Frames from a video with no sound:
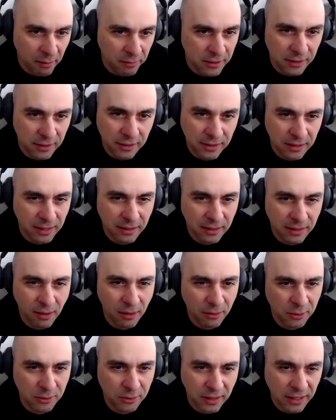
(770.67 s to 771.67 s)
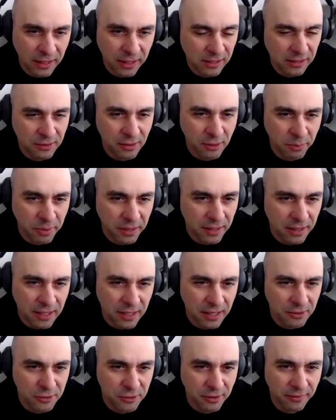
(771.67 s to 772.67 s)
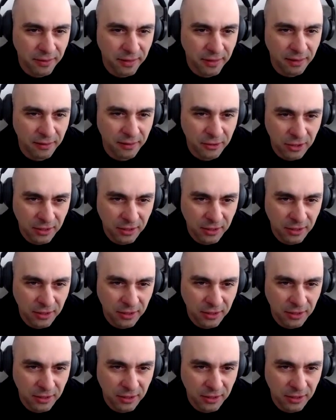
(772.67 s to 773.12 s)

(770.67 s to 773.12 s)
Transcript: which is also an Eastern European country over there,